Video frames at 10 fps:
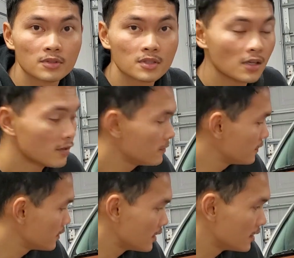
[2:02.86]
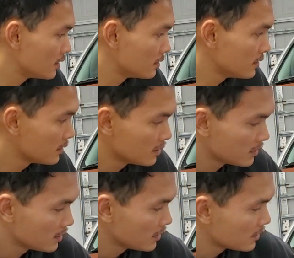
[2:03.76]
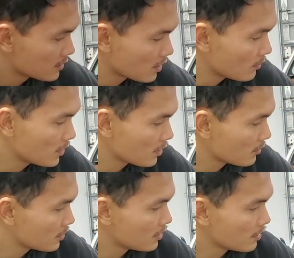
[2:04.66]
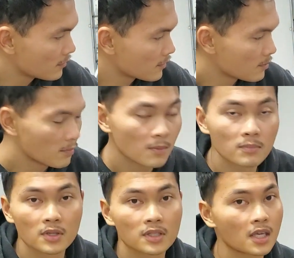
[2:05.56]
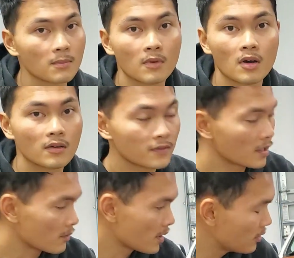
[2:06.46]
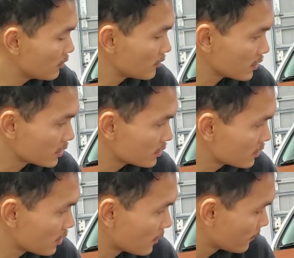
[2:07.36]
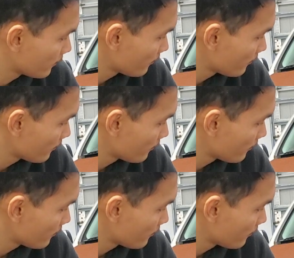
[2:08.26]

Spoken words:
stuff, and same thing with the front bumper. It came off and I ran over it. So